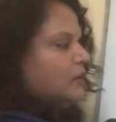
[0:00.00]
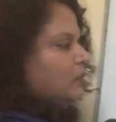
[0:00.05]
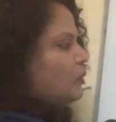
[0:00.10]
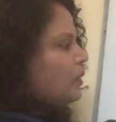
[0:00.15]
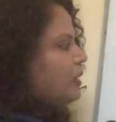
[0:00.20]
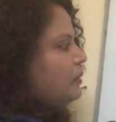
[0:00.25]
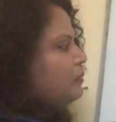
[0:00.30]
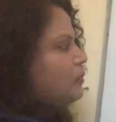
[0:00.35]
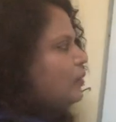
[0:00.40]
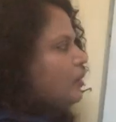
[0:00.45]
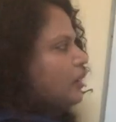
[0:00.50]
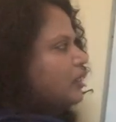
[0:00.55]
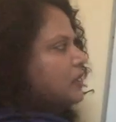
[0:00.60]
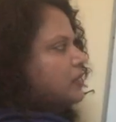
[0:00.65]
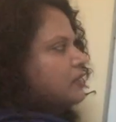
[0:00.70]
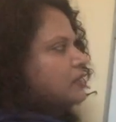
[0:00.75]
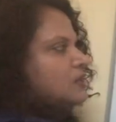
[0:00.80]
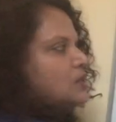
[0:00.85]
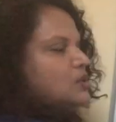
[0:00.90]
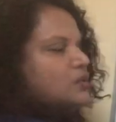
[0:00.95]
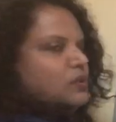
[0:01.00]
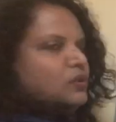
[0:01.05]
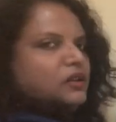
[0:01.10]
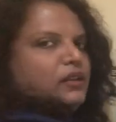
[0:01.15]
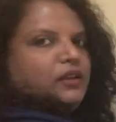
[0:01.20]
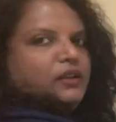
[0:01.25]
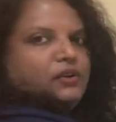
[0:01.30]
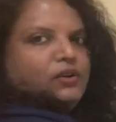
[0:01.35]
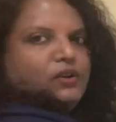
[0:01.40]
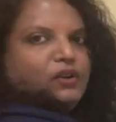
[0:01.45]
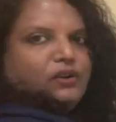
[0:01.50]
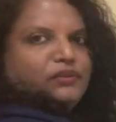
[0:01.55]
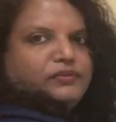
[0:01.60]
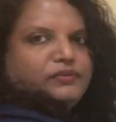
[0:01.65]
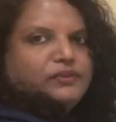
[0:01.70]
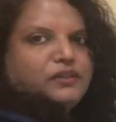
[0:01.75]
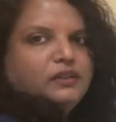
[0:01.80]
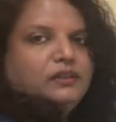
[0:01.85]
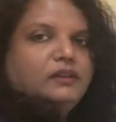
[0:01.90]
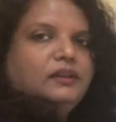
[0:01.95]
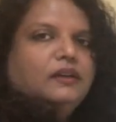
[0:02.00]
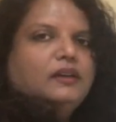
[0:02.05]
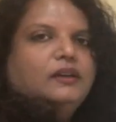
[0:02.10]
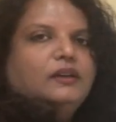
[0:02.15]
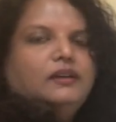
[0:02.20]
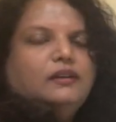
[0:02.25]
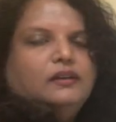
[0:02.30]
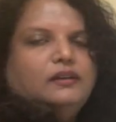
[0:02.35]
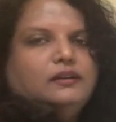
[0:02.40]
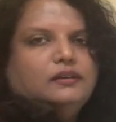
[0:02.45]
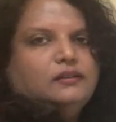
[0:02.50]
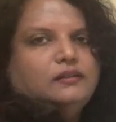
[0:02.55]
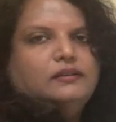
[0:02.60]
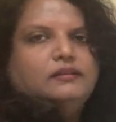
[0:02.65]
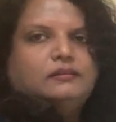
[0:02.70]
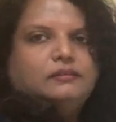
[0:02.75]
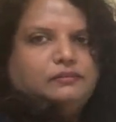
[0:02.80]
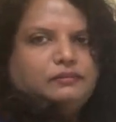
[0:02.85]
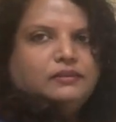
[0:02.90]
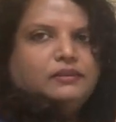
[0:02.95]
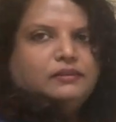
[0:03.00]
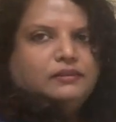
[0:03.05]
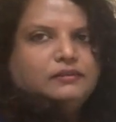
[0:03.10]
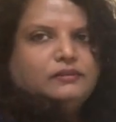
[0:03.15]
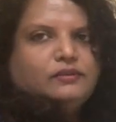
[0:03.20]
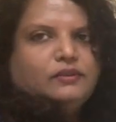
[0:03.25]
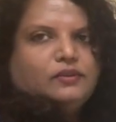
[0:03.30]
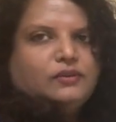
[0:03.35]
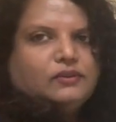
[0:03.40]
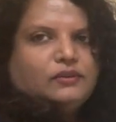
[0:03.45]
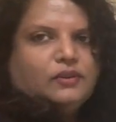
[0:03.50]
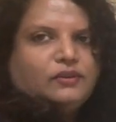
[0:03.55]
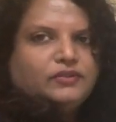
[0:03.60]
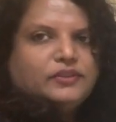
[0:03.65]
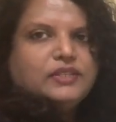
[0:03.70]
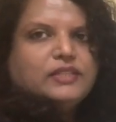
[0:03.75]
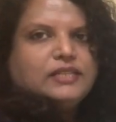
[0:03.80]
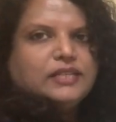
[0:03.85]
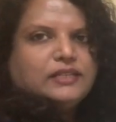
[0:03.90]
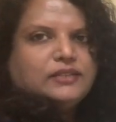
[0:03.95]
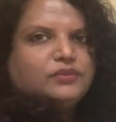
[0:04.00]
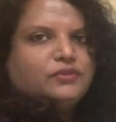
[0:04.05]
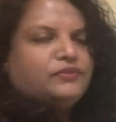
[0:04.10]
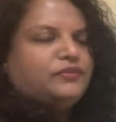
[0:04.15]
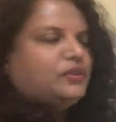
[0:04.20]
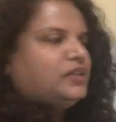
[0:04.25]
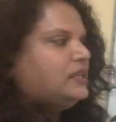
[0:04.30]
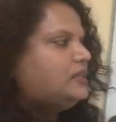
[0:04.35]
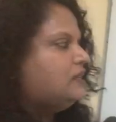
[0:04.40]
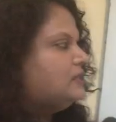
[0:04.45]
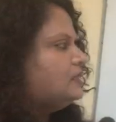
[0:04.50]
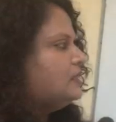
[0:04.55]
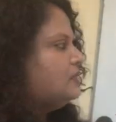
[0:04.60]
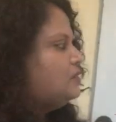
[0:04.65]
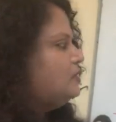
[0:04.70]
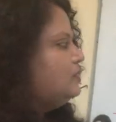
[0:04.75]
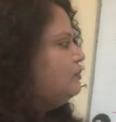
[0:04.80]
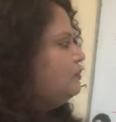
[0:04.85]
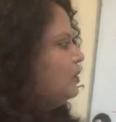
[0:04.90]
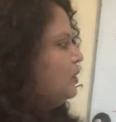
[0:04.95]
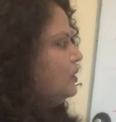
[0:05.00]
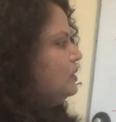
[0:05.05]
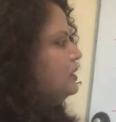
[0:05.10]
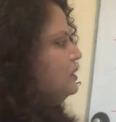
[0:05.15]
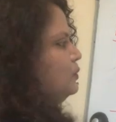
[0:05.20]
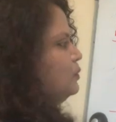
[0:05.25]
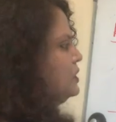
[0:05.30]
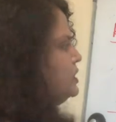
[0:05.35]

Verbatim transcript: but one point is totally off the uh, of the set of readings that you have plotted,